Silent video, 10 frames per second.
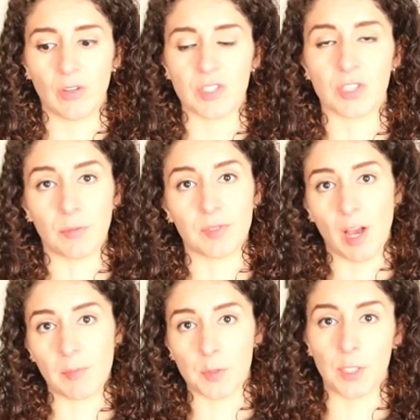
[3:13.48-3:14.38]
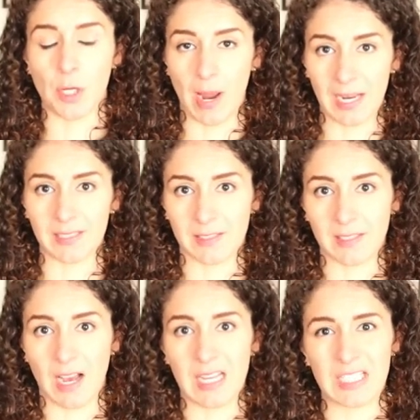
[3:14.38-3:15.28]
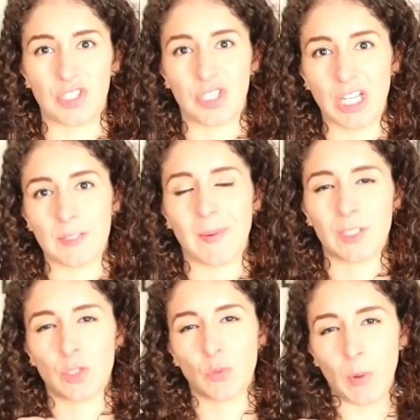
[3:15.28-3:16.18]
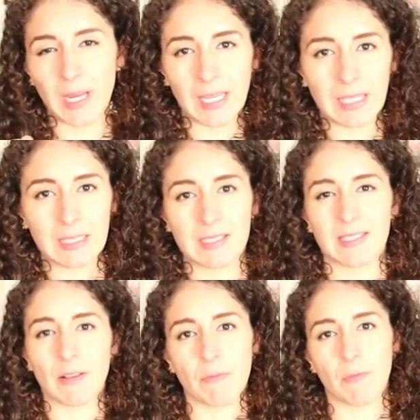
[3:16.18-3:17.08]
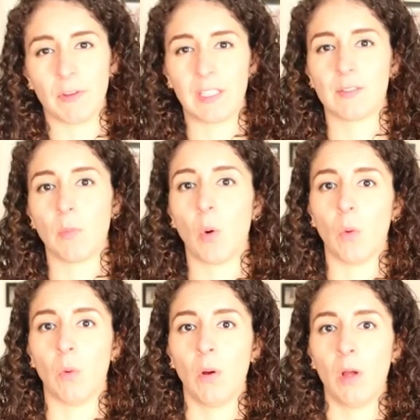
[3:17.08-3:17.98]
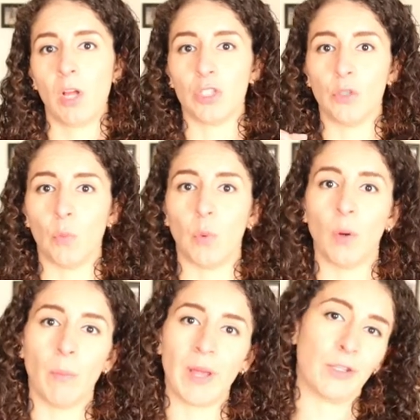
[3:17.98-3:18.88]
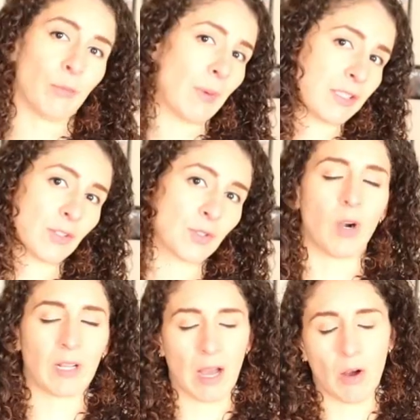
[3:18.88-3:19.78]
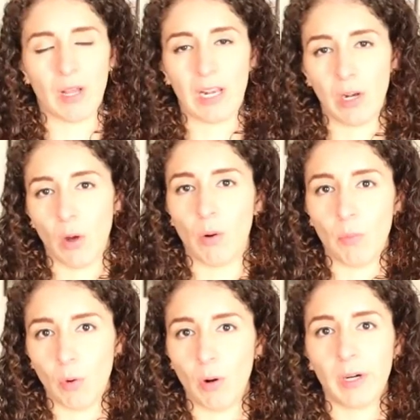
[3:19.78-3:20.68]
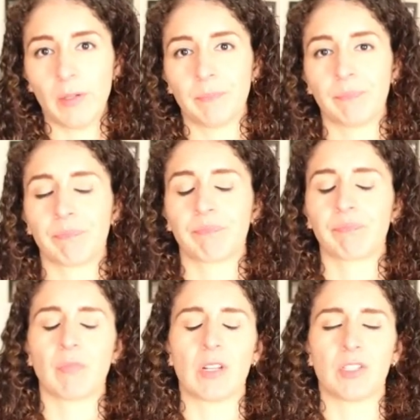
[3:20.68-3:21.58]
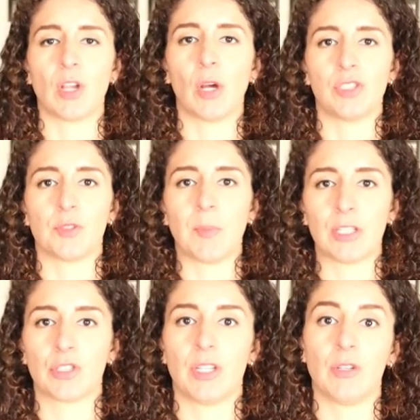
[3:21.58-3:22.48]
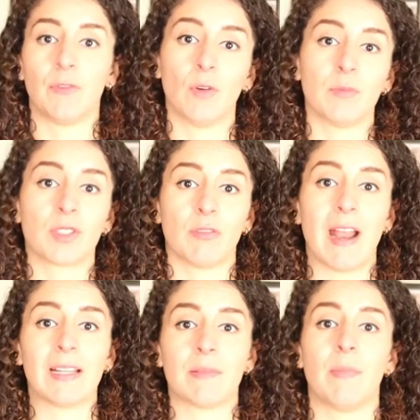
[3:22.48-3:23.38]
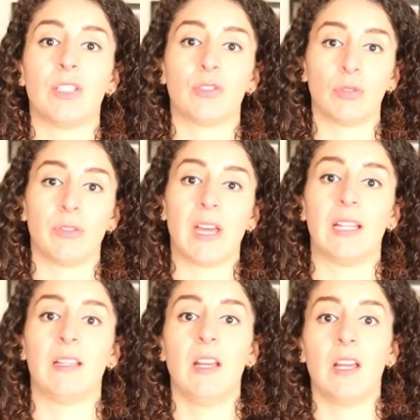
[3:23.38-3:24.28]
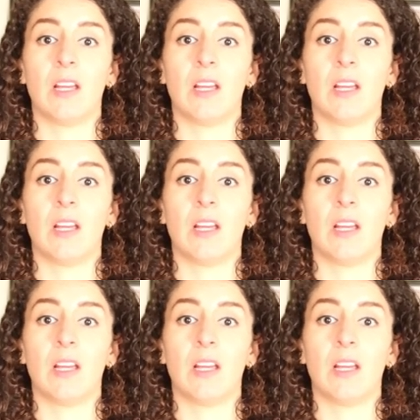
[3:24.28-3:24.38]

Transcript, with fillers: sometimes when you exercise, just by tweaking something small, you will make your muscles work out a lot more. So just make sure that your form's correct, make sure that